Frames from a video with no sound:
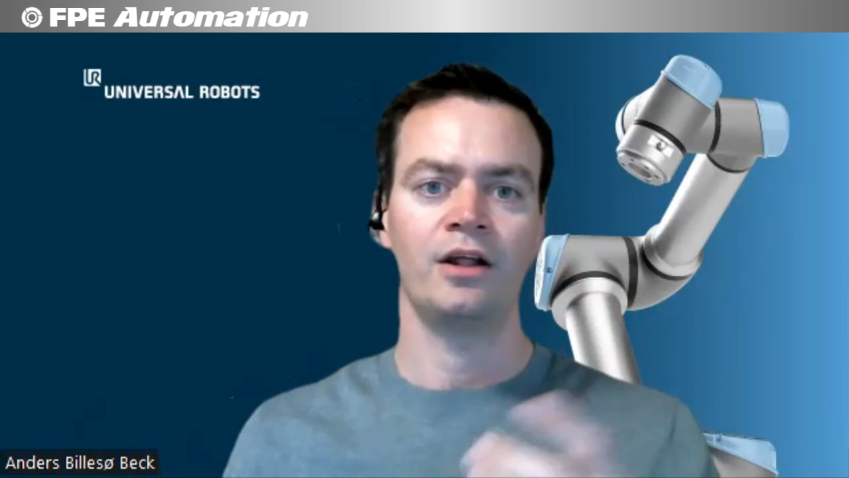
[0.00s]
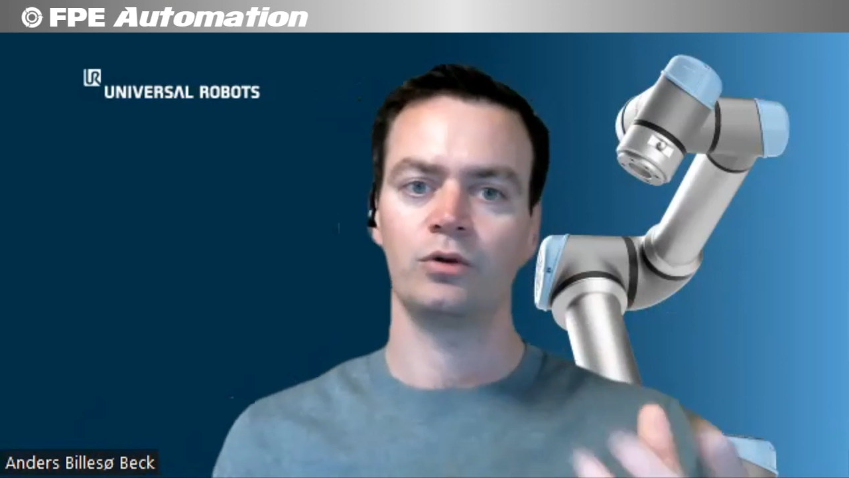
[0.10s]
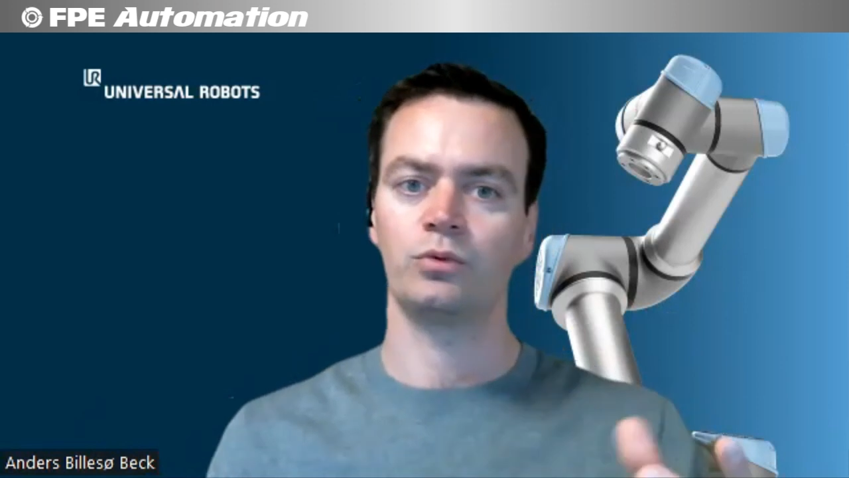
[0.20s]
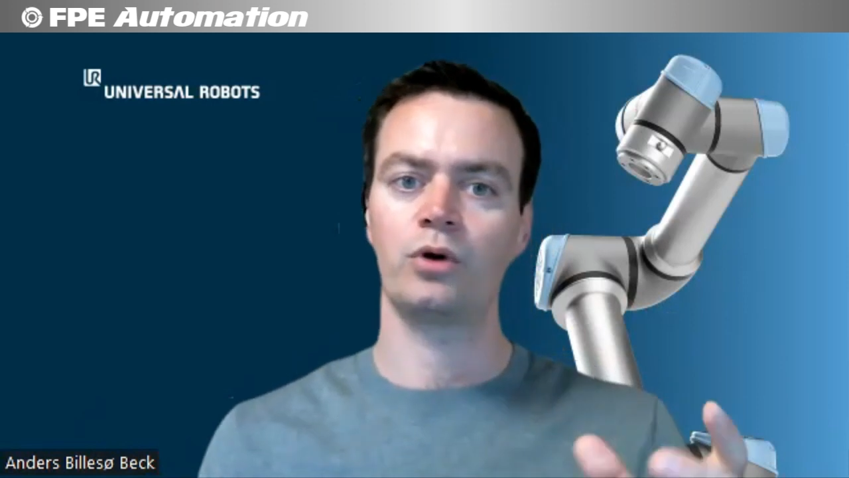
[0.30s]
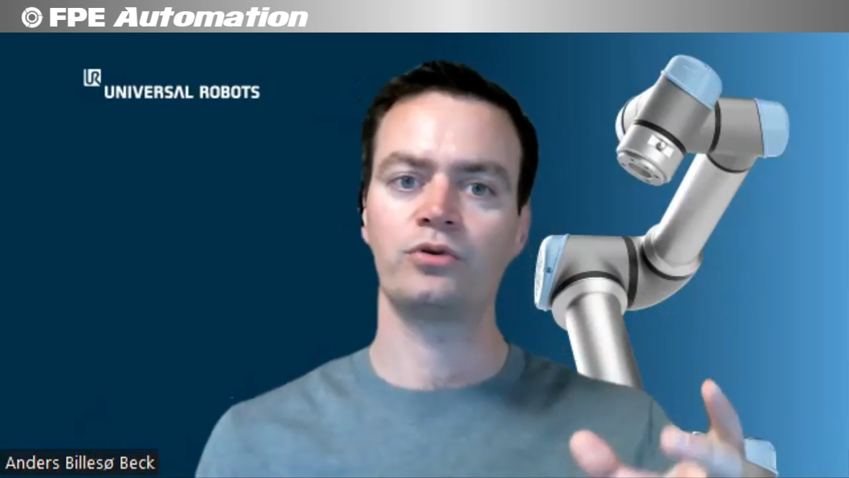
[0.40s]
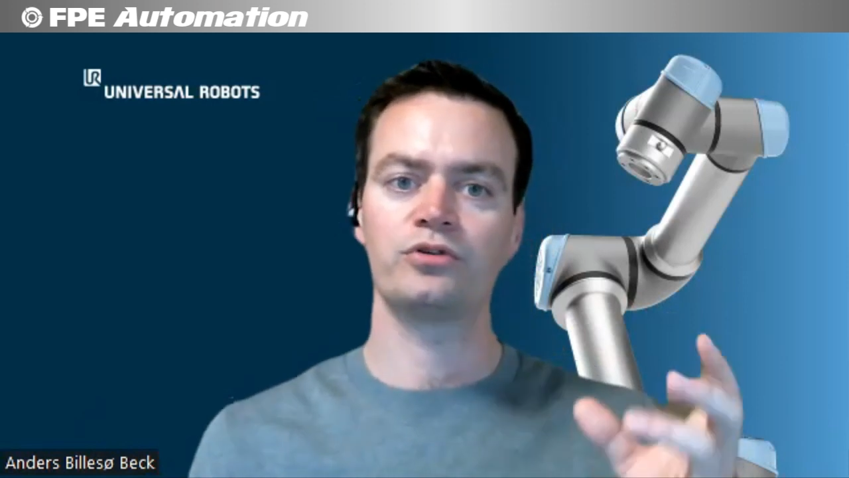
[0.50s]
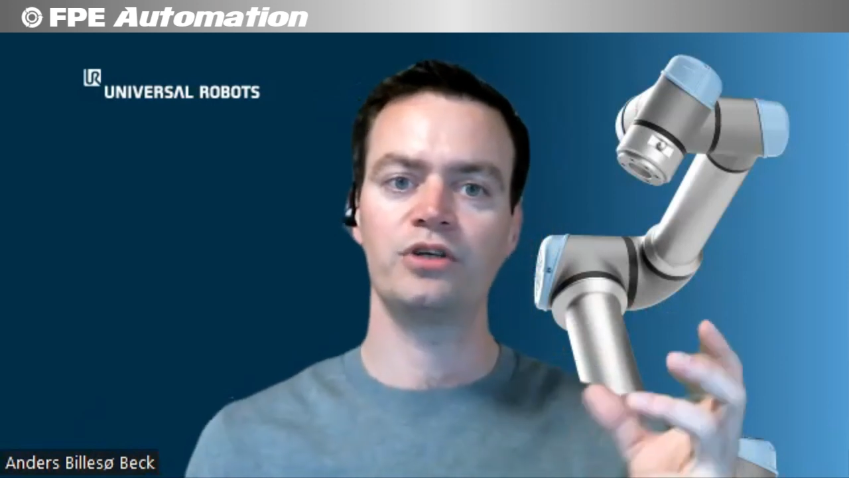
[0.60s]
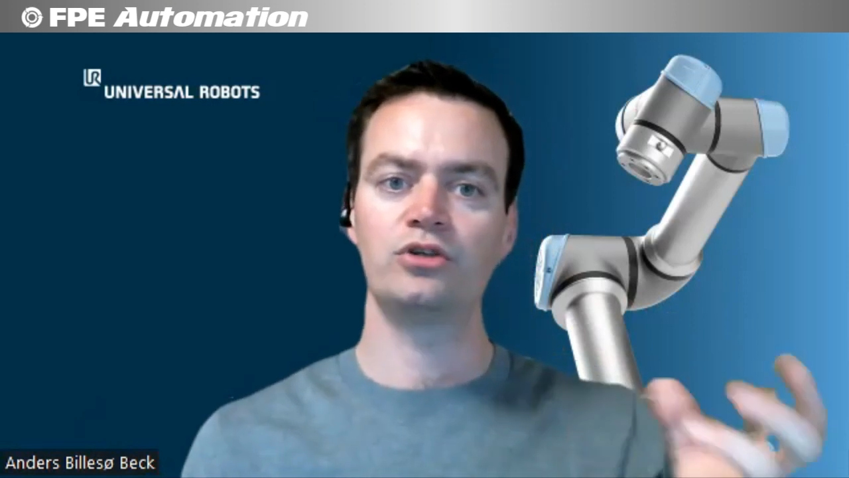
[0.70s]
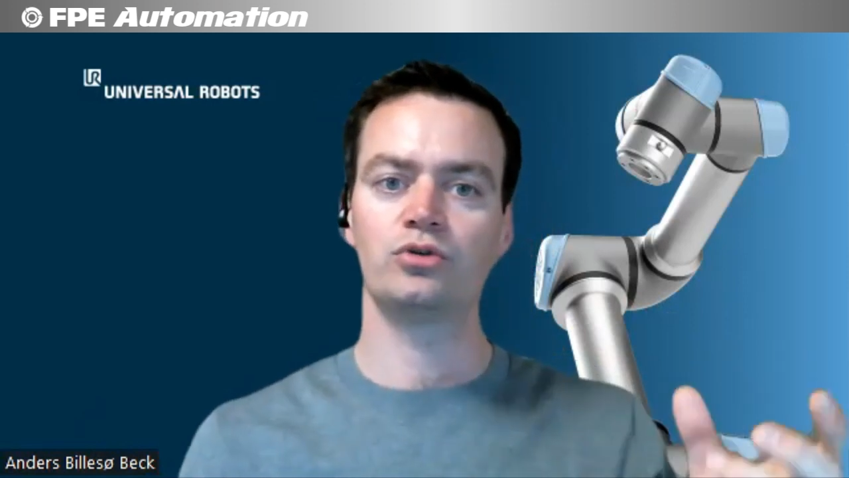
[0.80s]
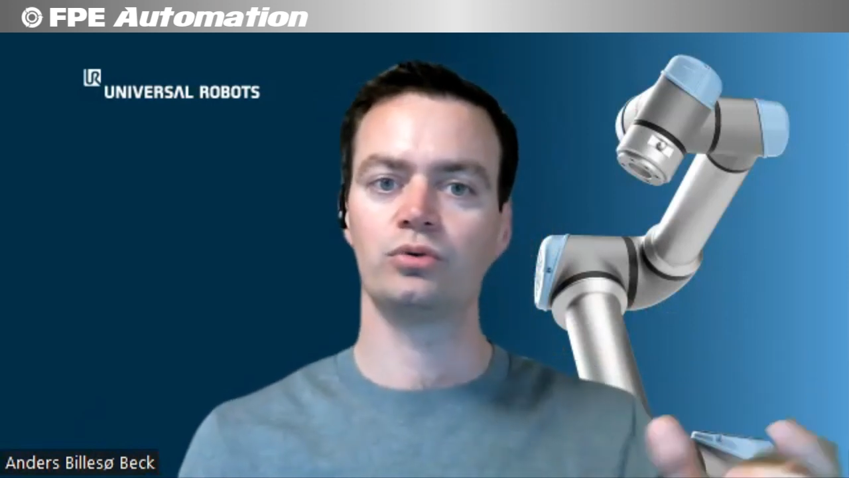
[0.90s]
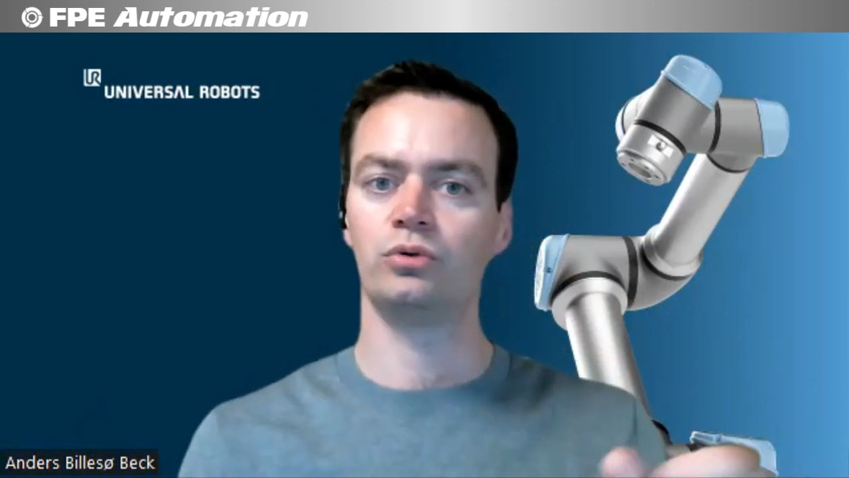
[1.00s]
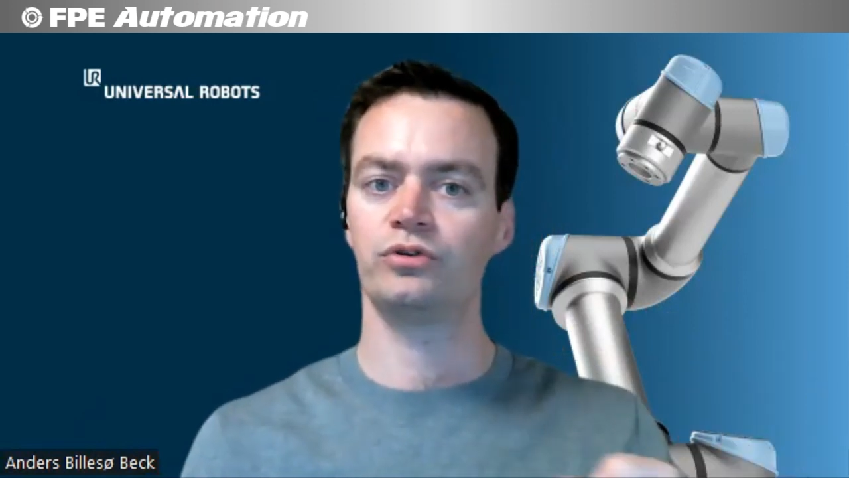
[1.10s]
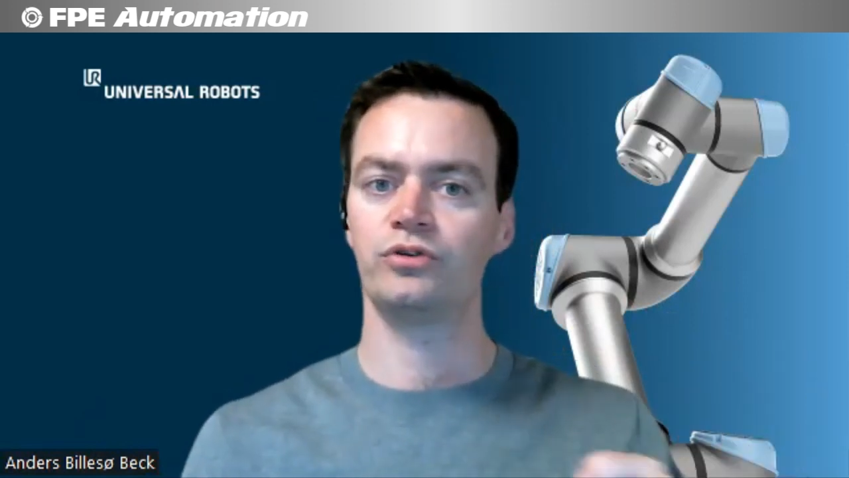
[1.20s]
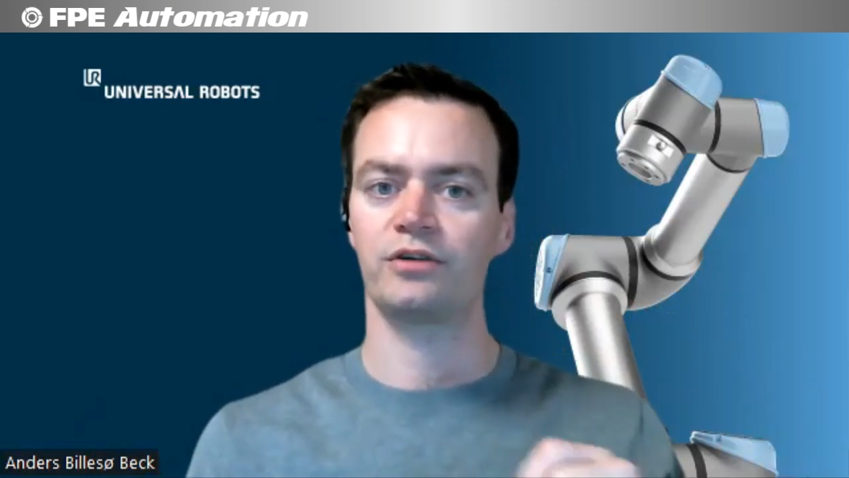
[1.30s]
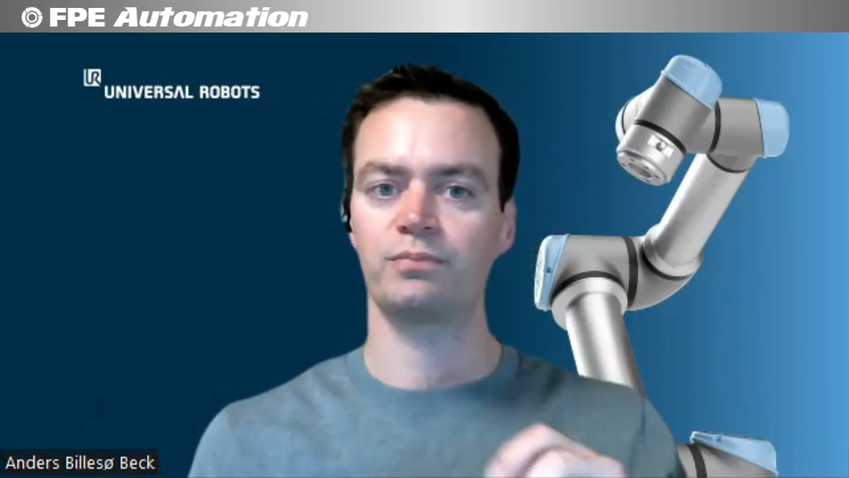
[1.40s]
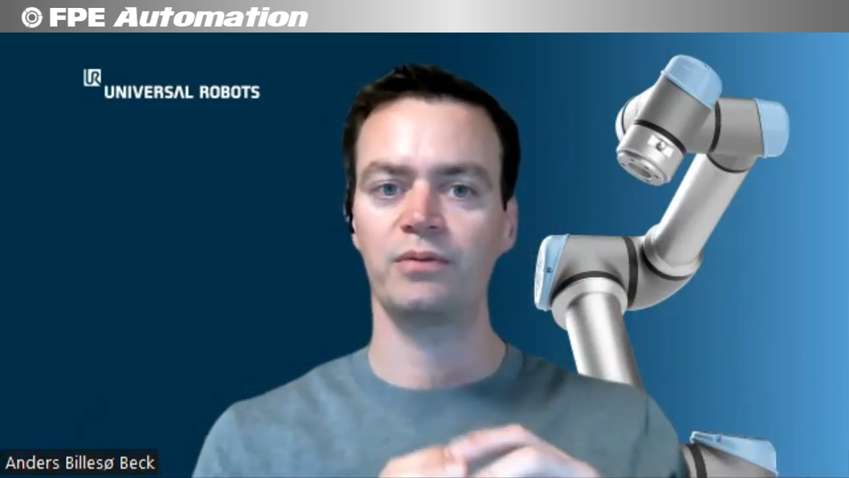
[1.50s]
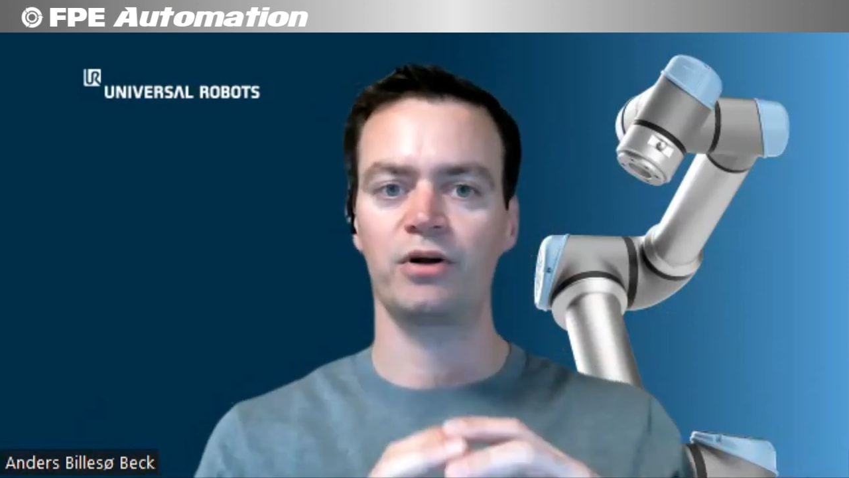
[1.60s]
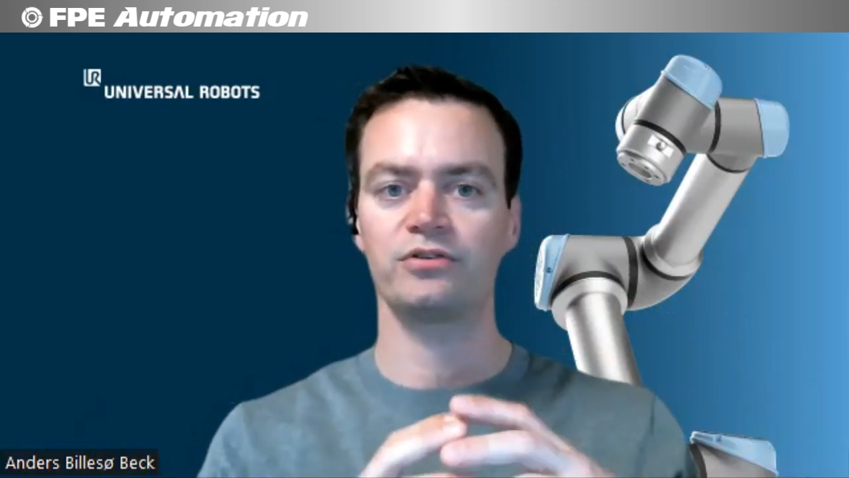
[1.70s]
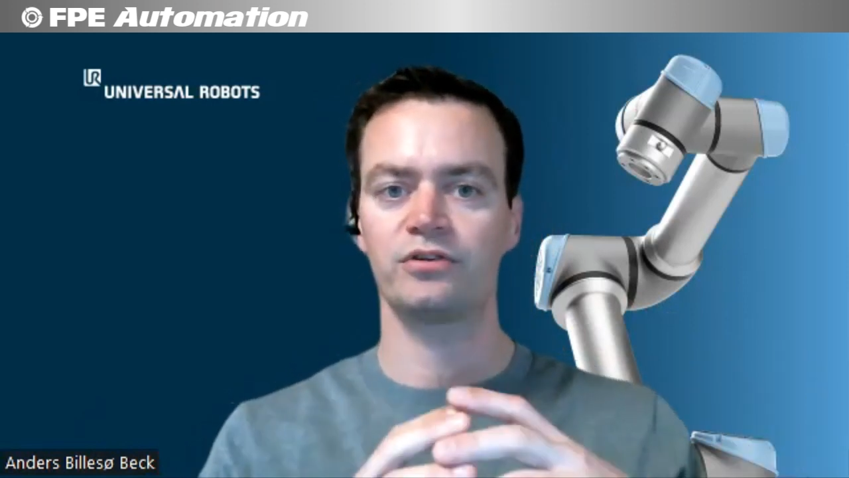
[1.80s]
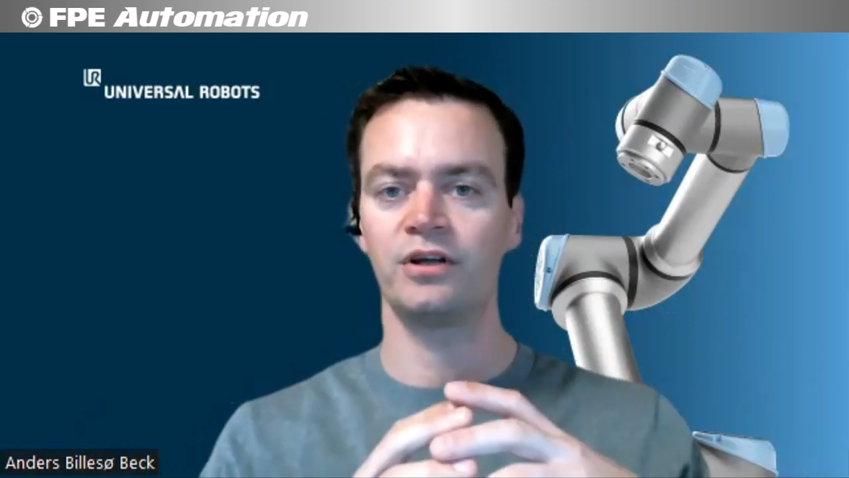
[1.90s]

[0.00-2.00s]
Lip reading: We also see tools that pretty much